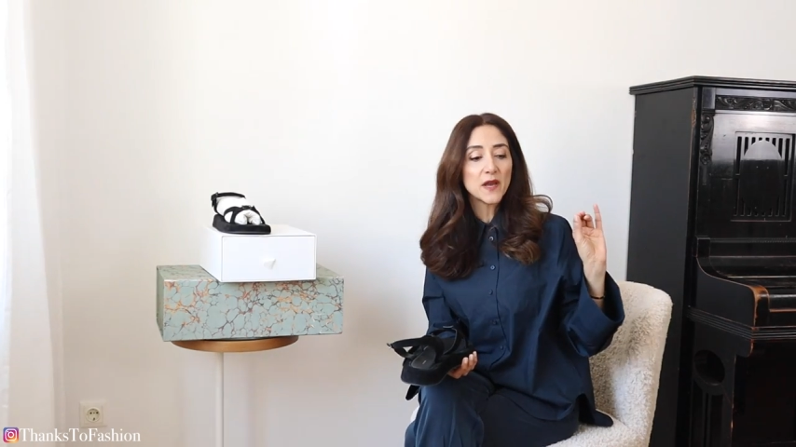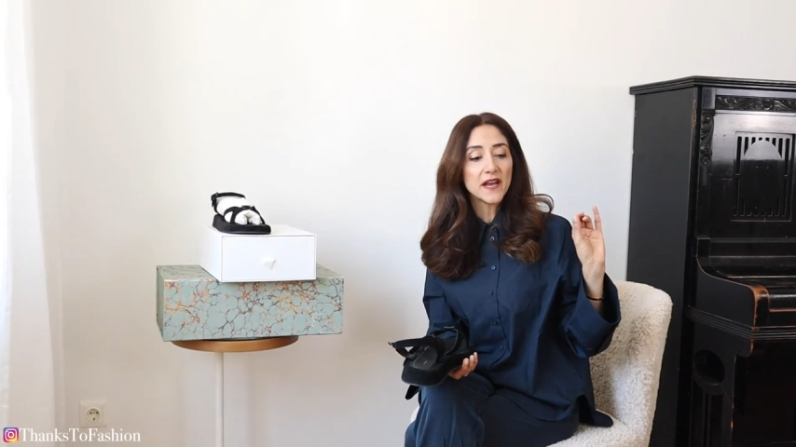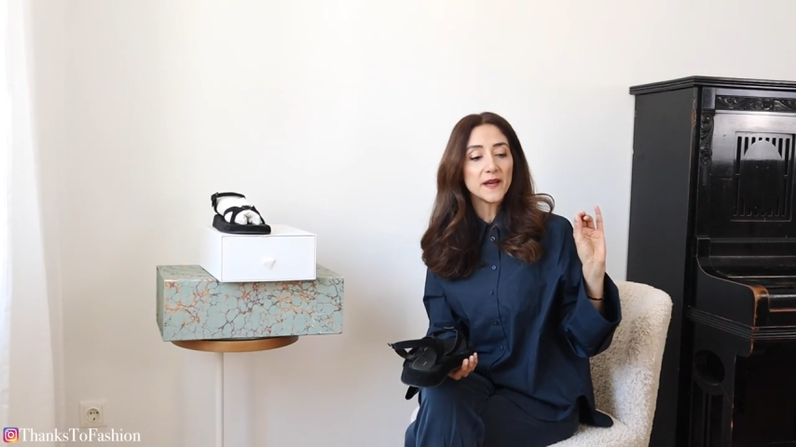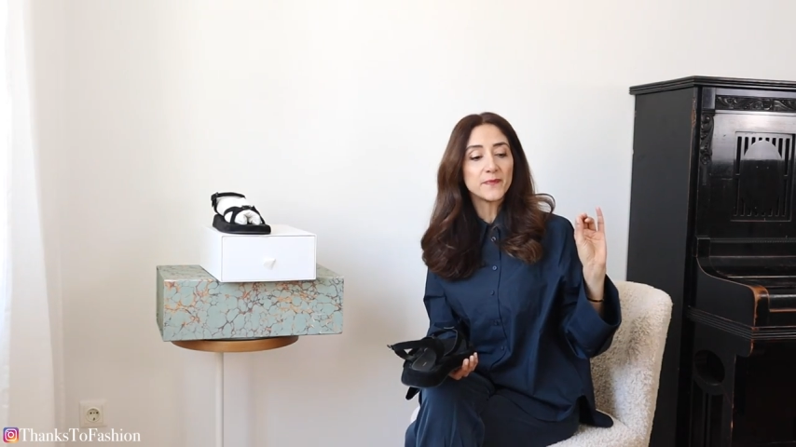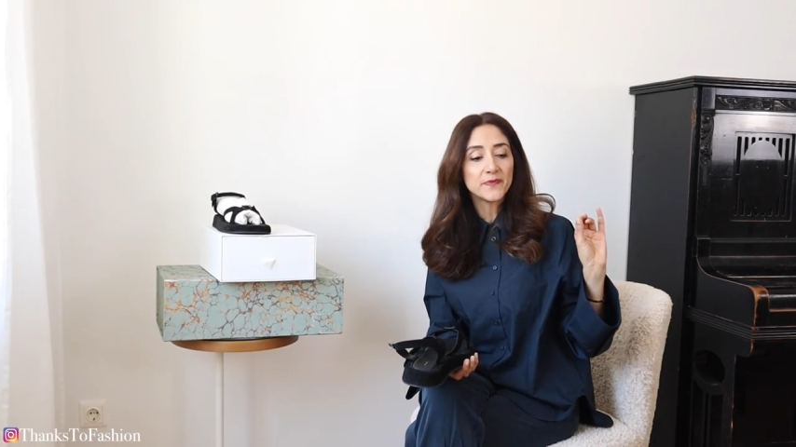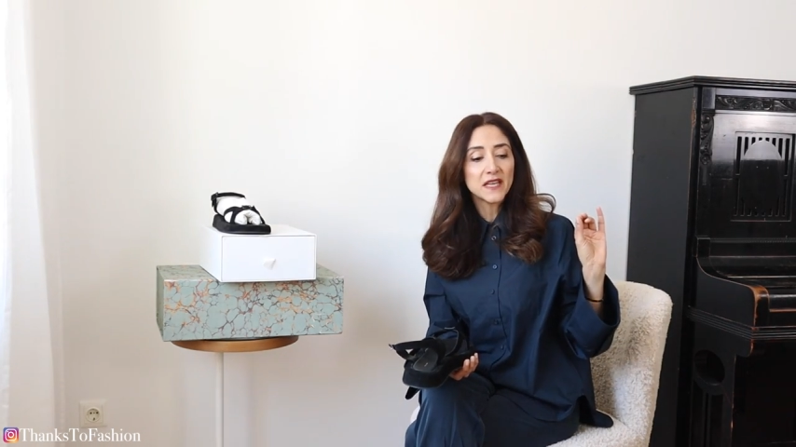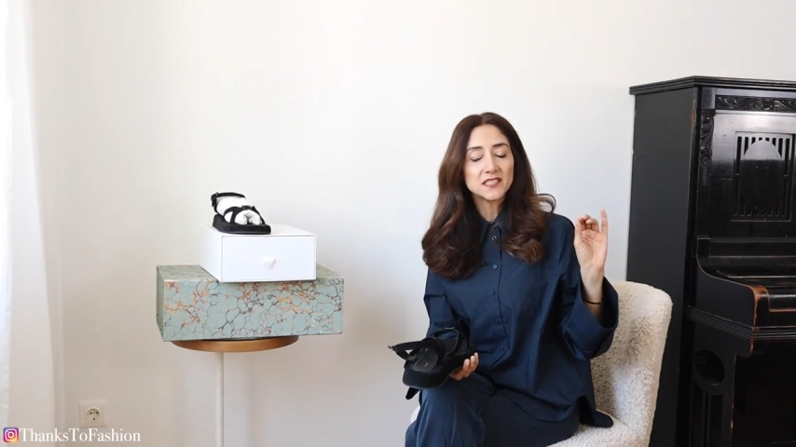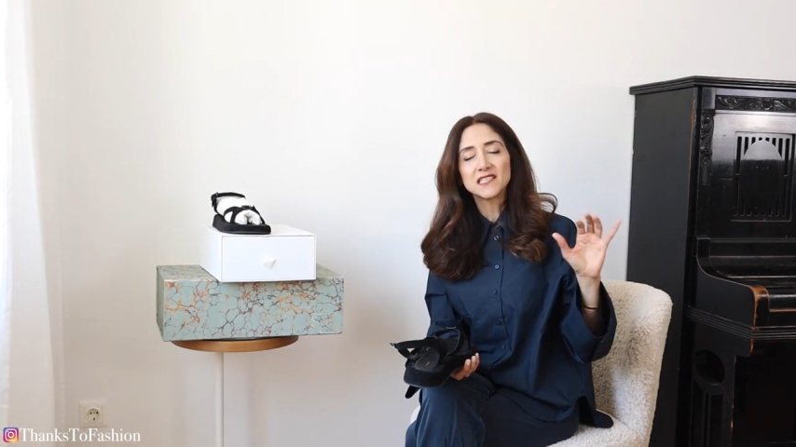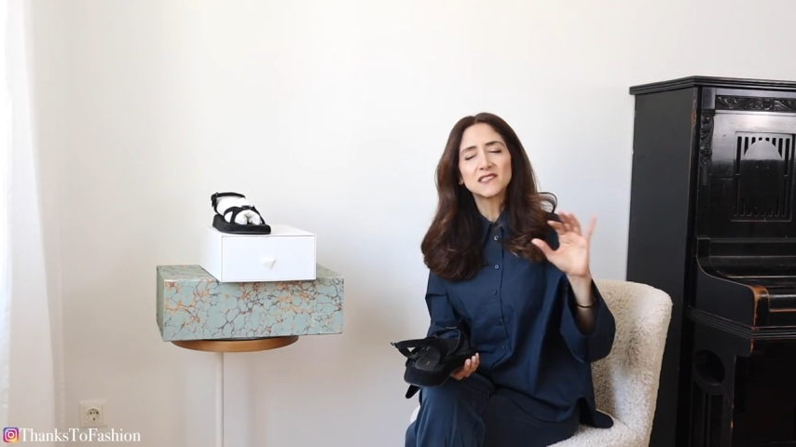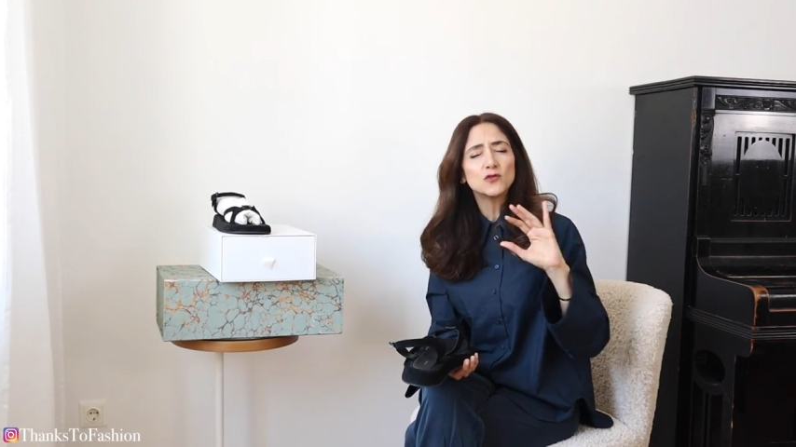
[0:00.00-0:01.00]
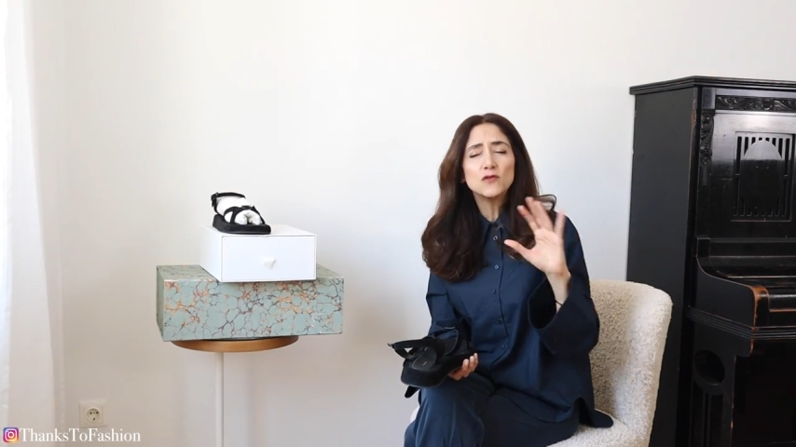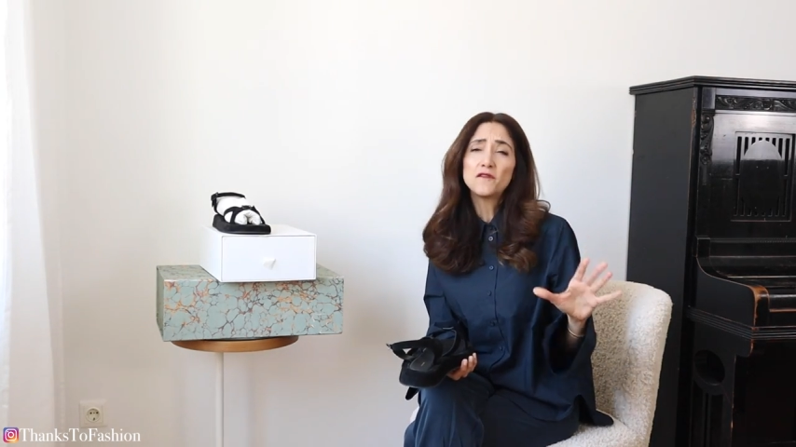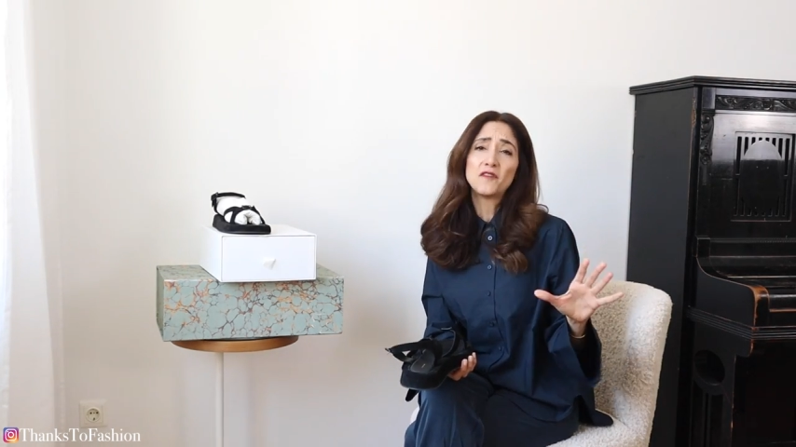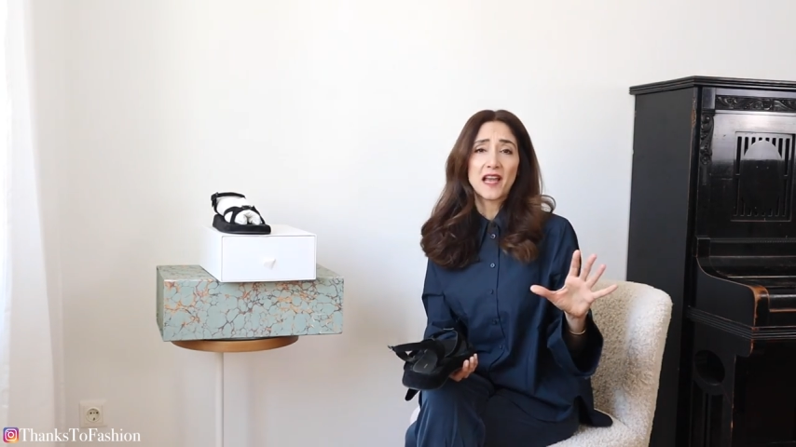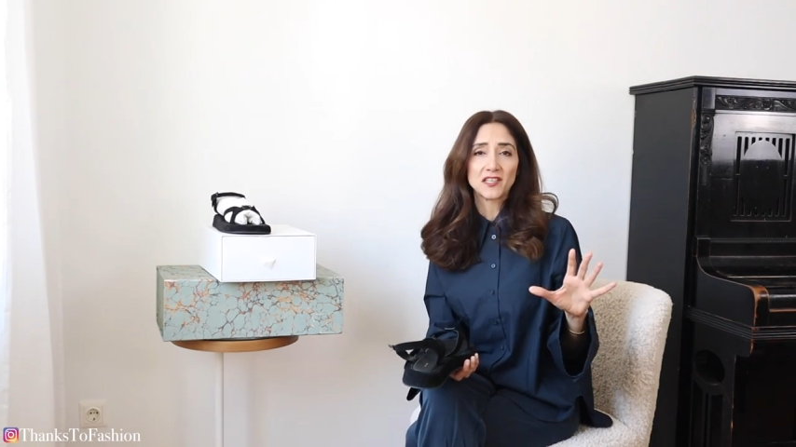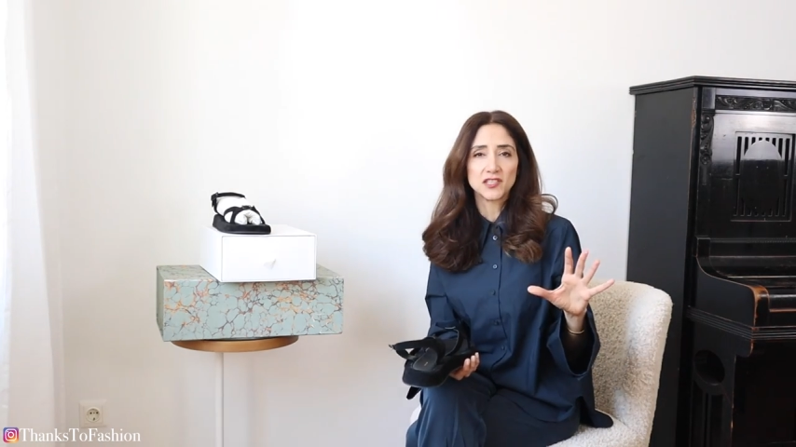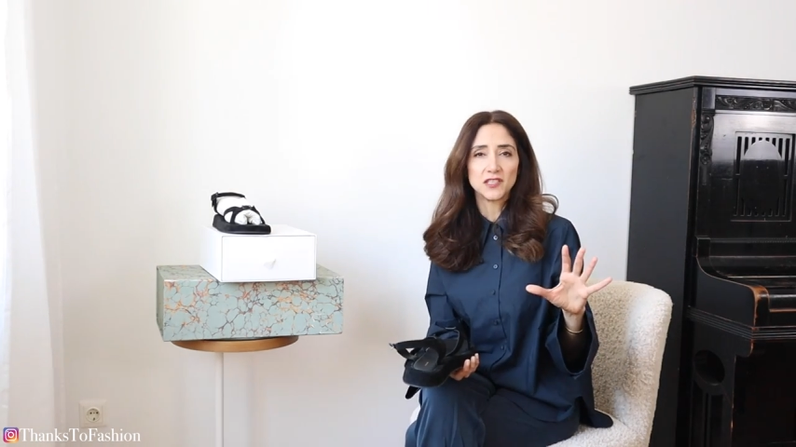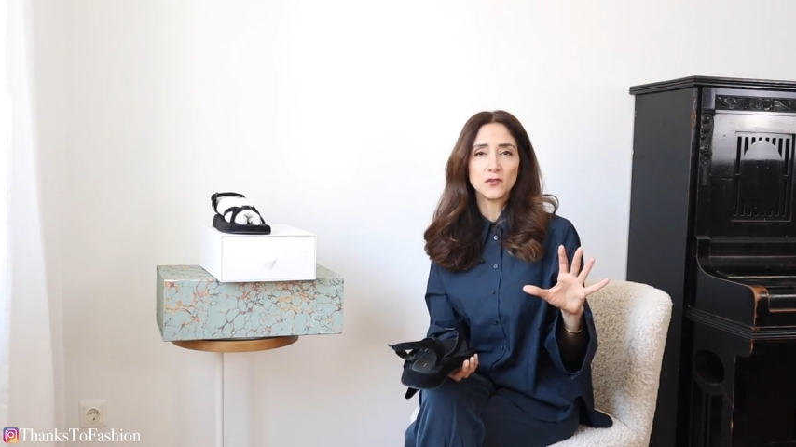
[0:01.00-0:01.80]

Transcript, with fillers: were just too flashy,